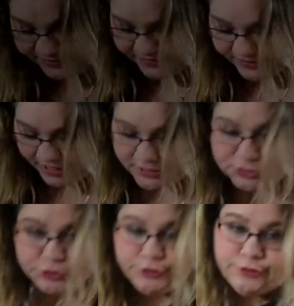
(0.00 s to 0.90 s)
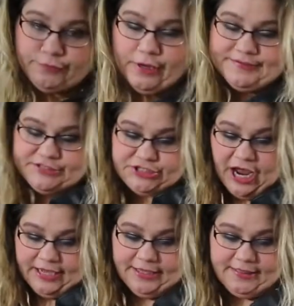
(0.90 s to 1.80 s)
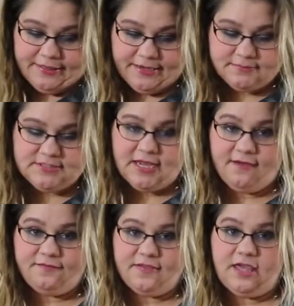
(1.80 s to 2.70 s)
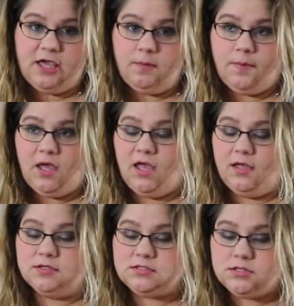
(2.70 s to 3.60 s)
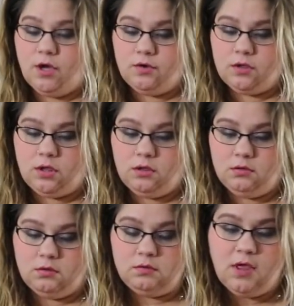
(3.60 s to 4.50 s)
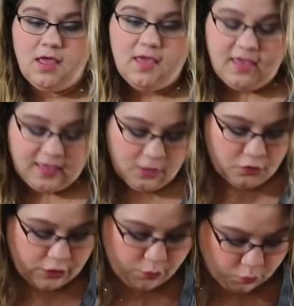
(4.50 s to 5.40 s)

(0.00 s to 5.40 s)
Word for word: the uh, Junarose jacket that I'm def keeping, so cute, and the